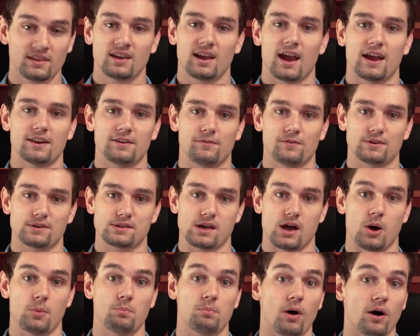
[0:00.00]
and if it's
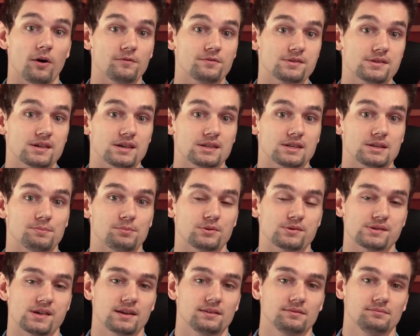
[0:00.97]
above
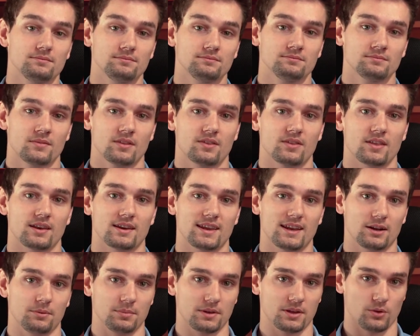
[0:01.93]
60%, then it'll be